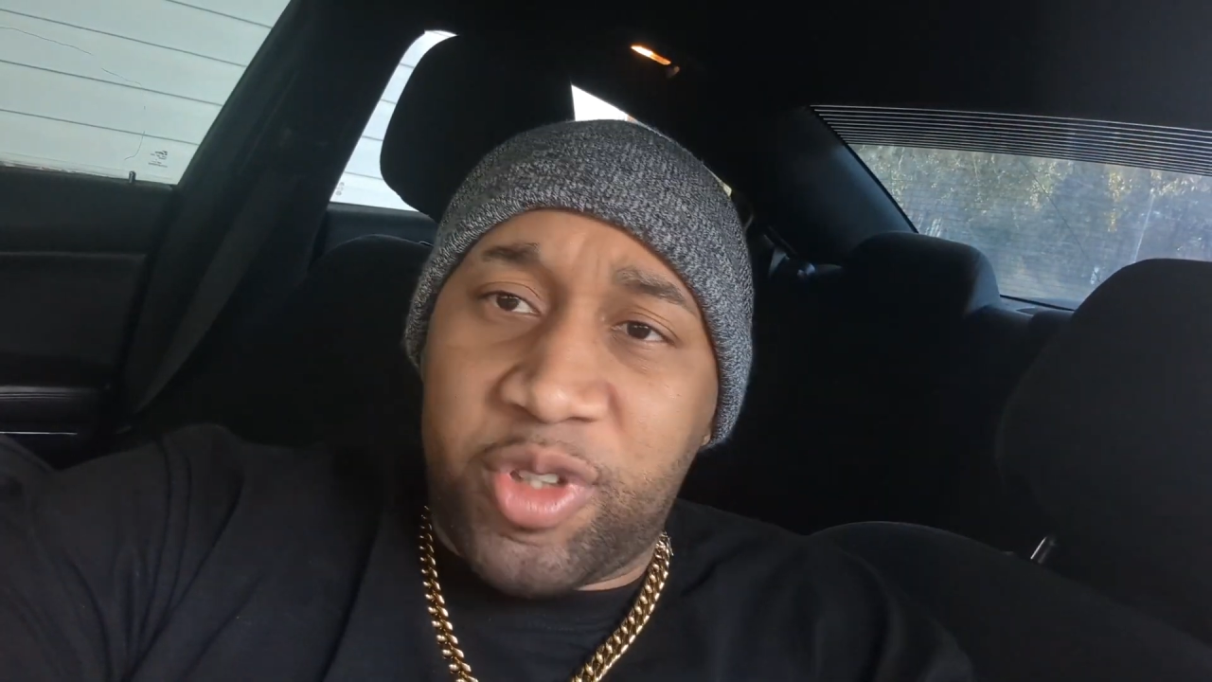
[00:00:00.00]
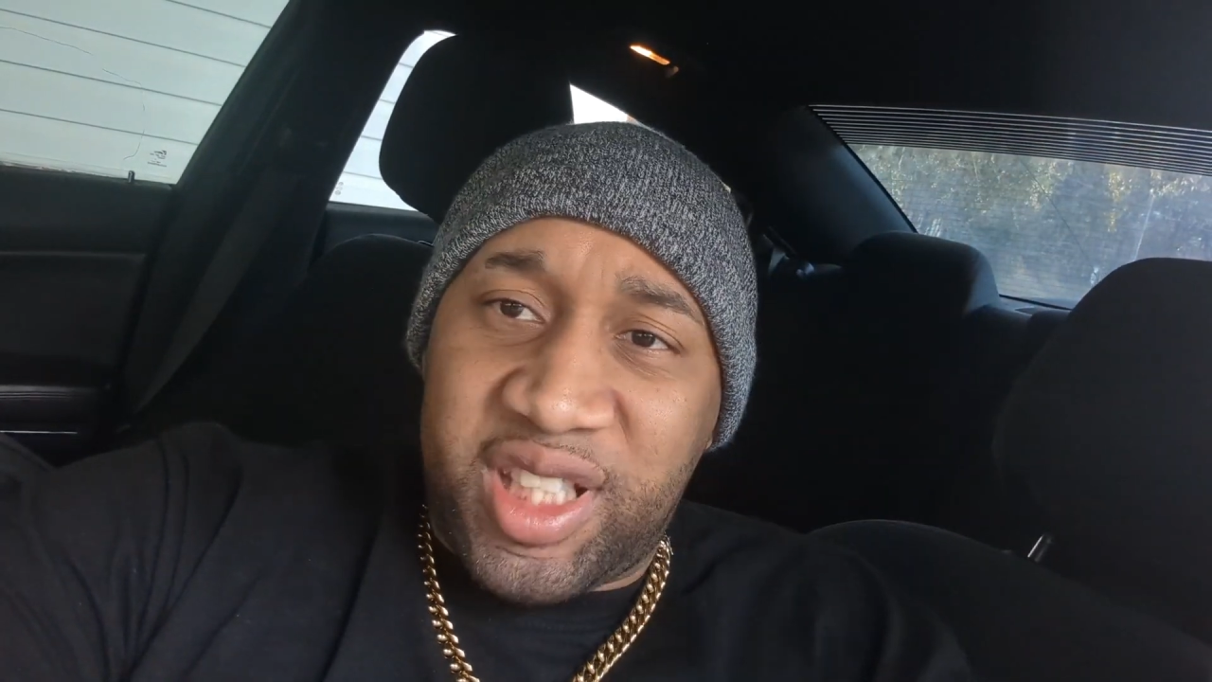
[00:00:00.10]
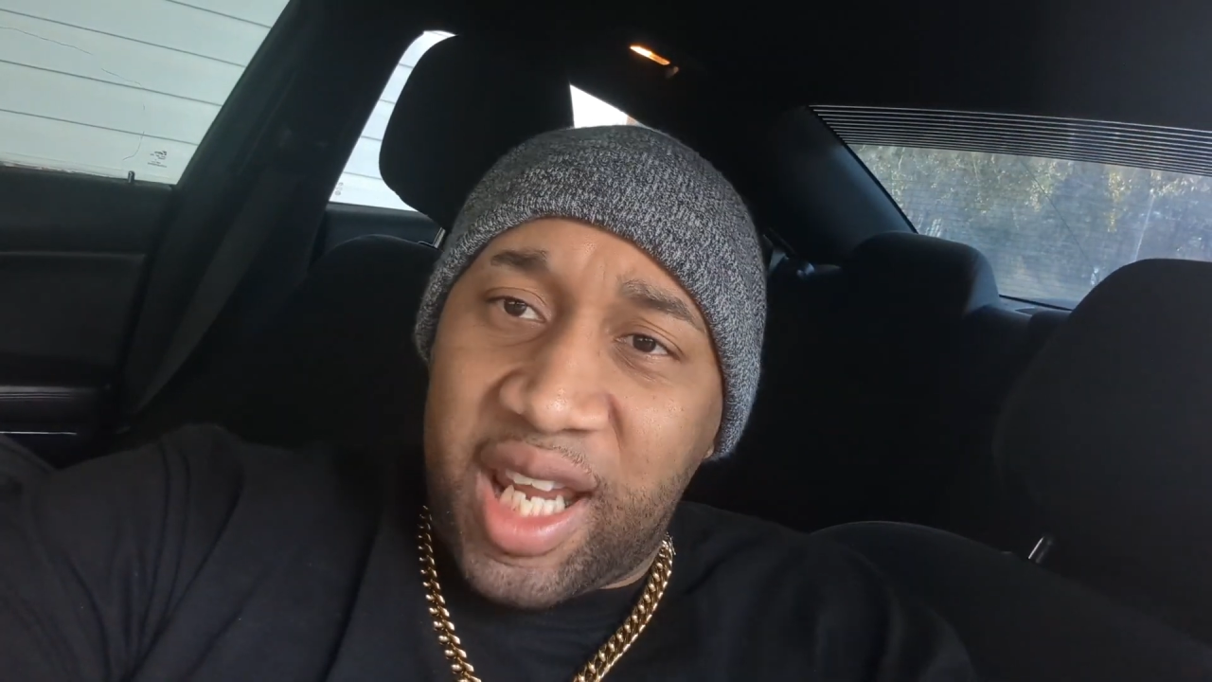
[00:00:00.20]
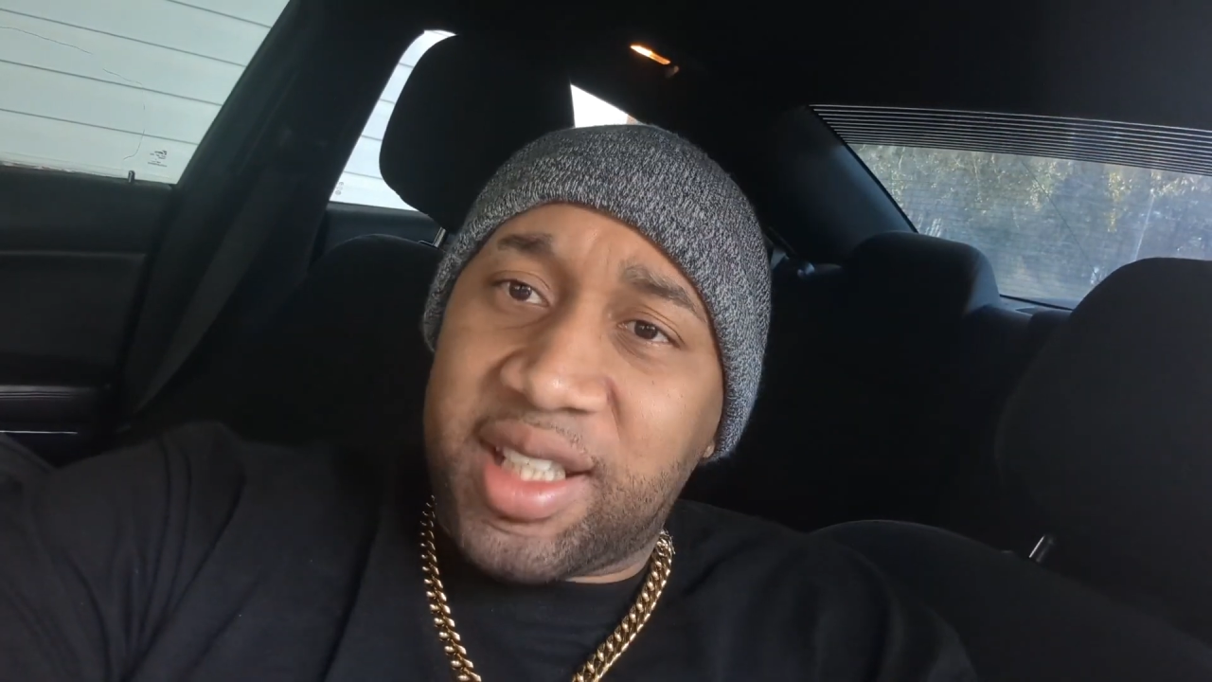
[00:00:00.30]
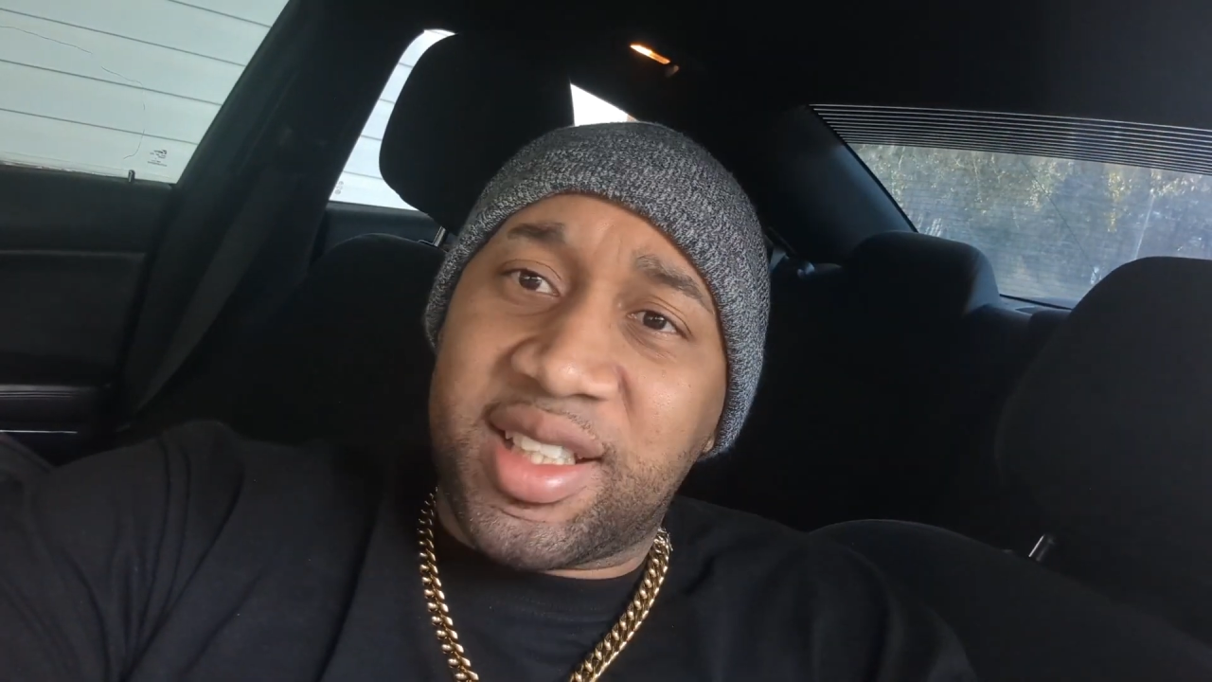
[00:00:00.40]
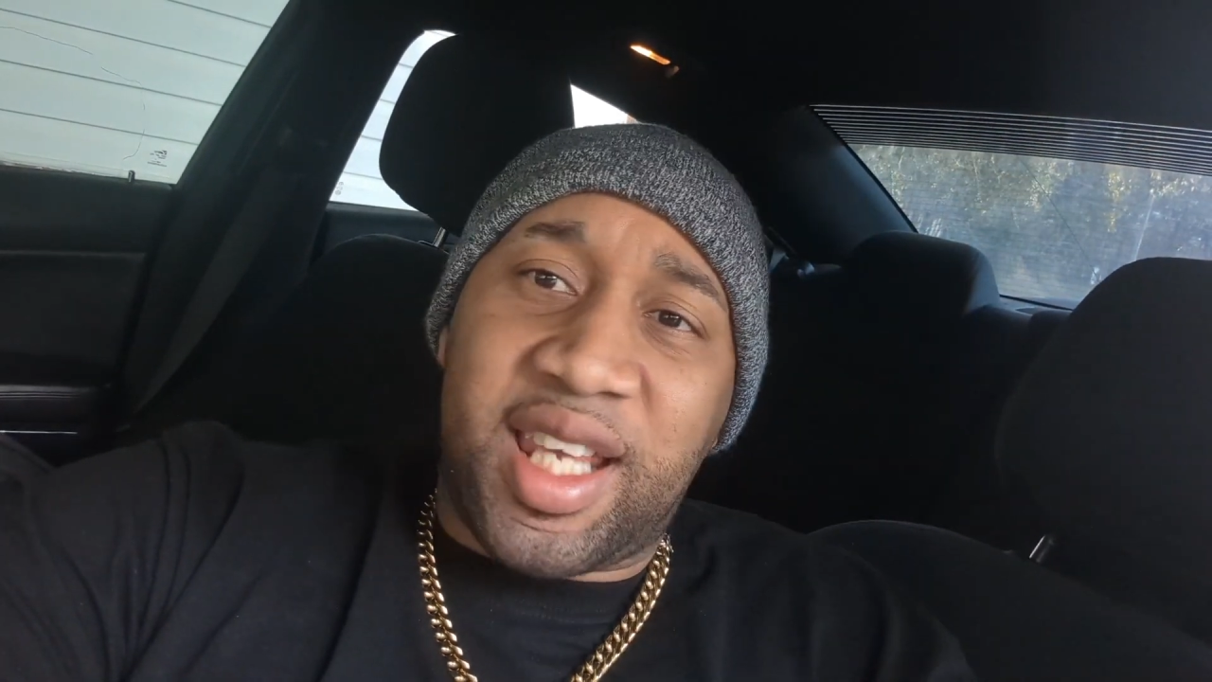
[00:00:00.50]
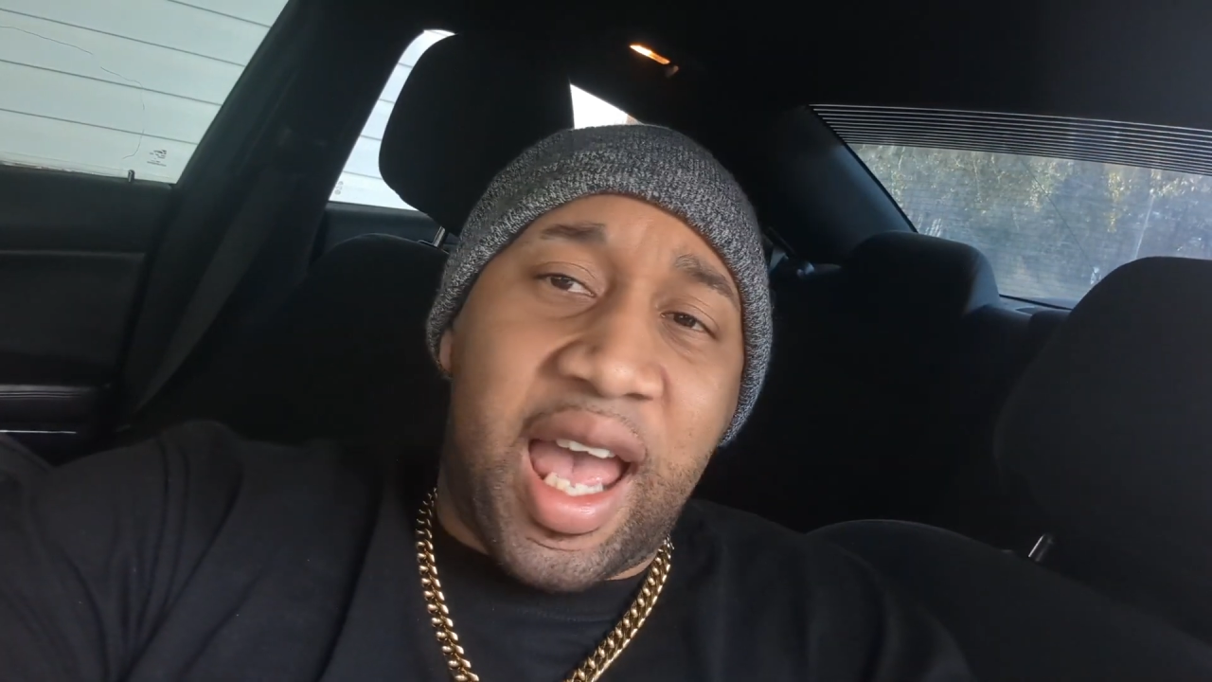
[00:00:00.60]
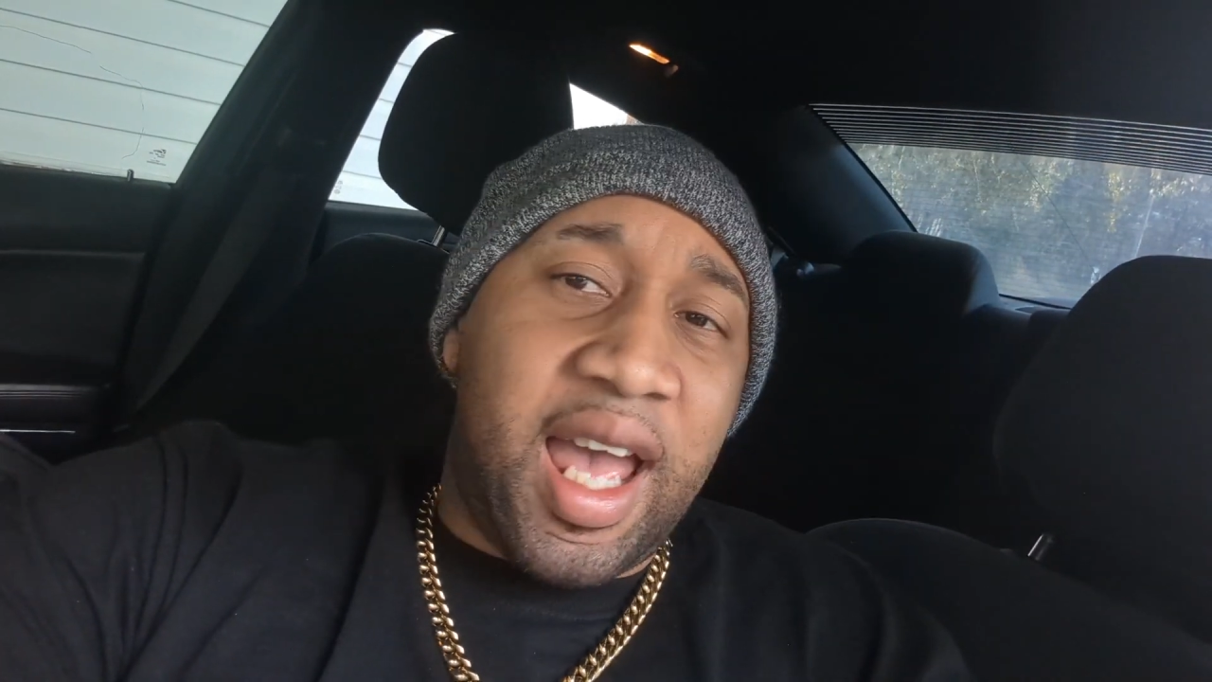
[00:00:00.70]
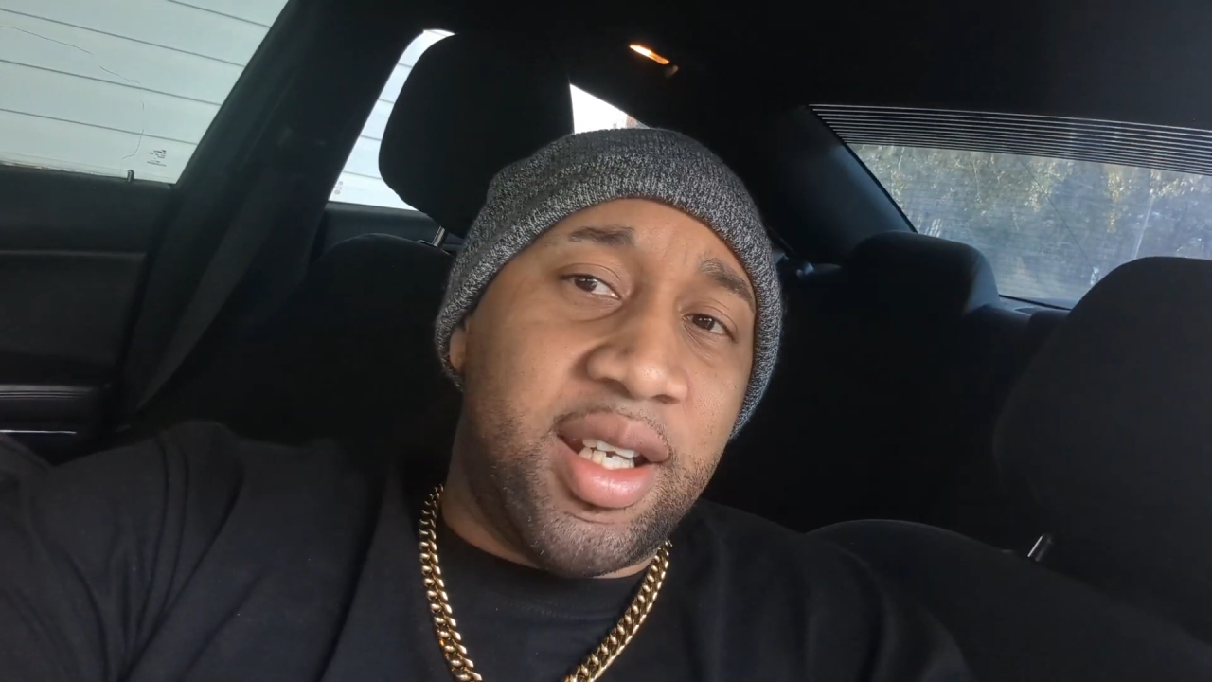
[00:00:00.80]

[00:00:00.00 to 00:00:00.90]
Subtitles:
check this guy